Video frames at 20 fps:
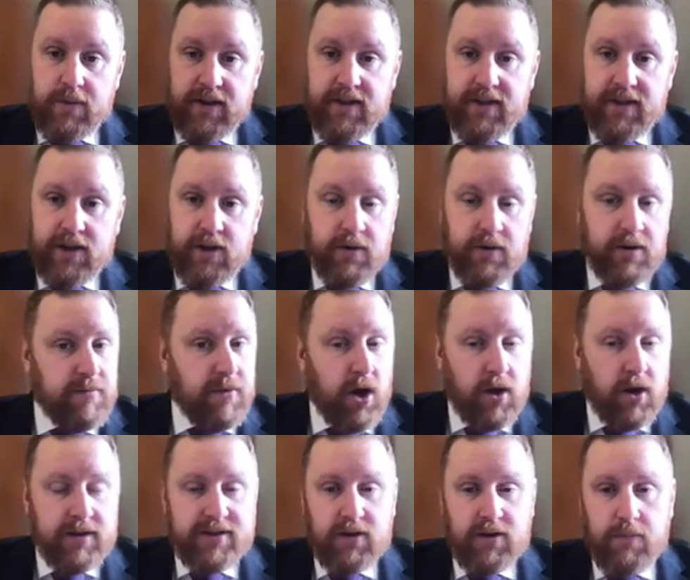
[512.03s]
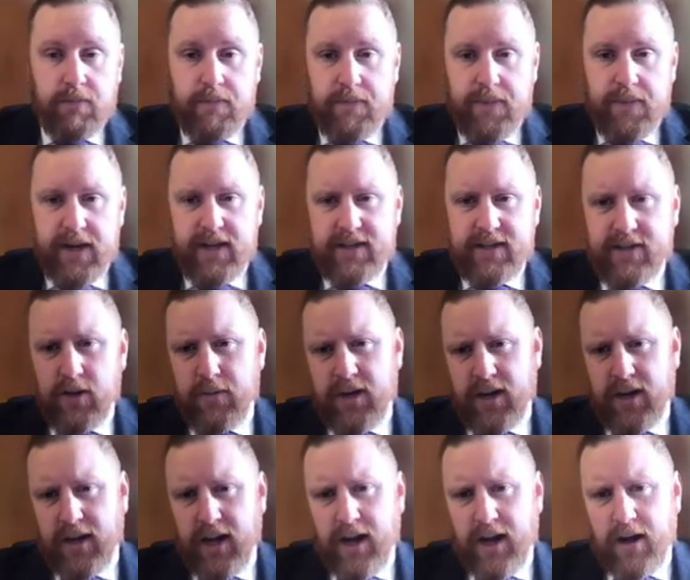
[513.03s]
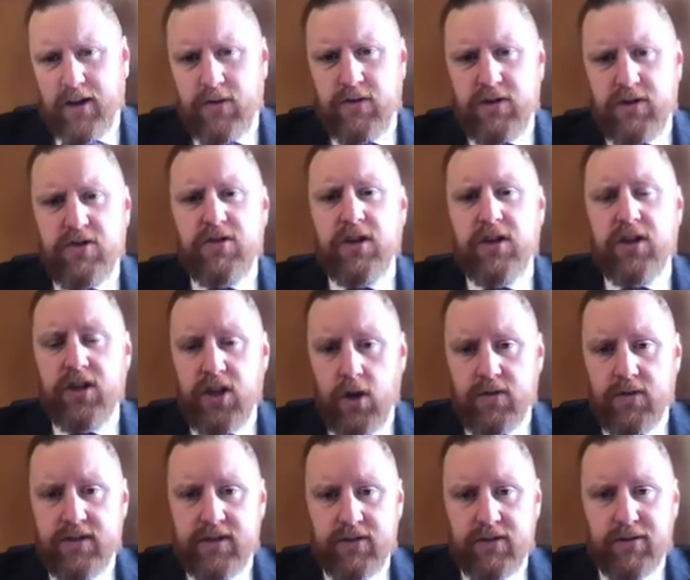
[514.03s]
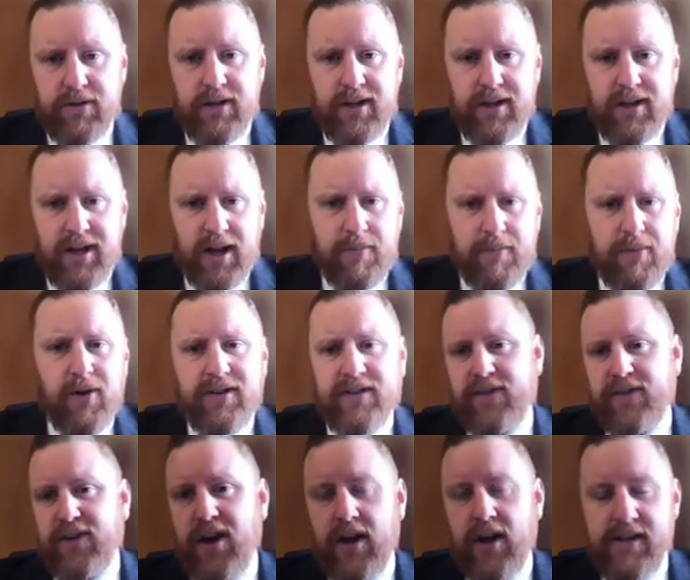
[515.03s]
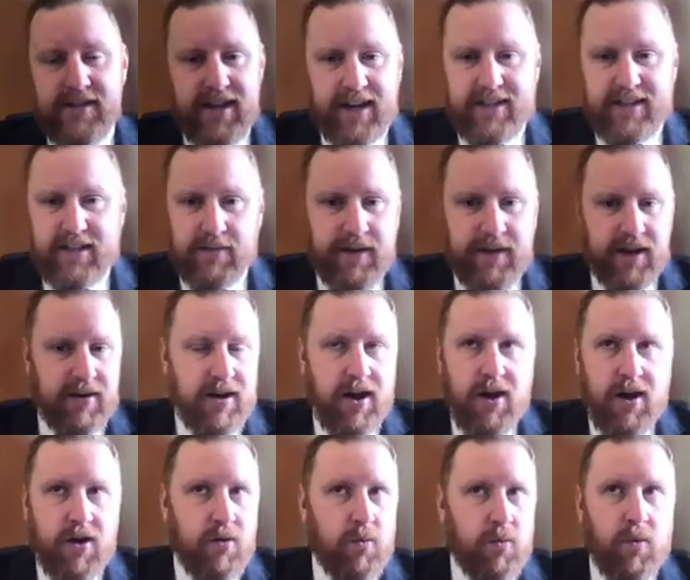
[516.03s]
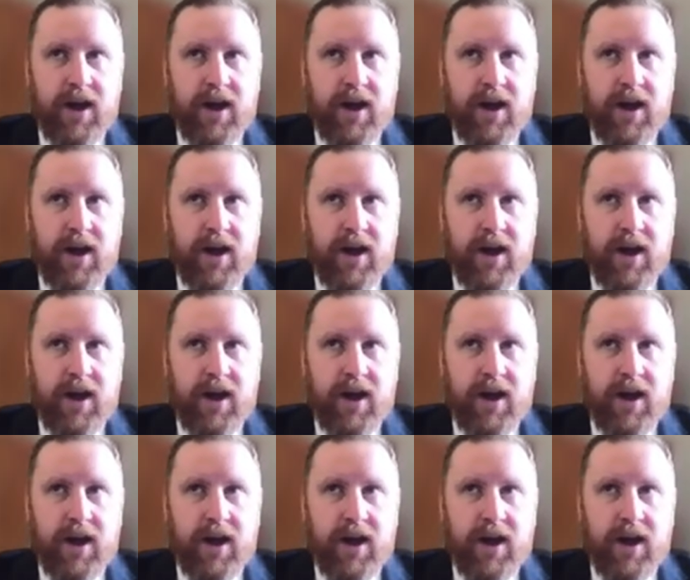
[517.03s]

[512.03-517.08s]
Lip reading: work with you and also be someone who you can go to, a point of contact about